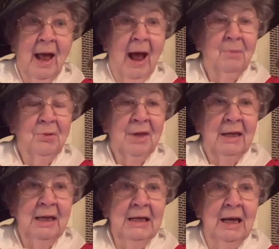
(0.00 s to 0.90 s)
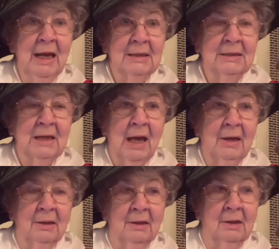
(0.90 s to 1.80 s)
I'm on that eat less
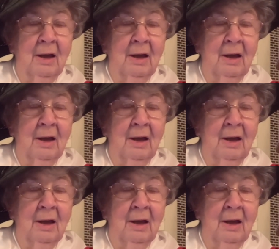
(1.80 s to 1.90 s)
diet again.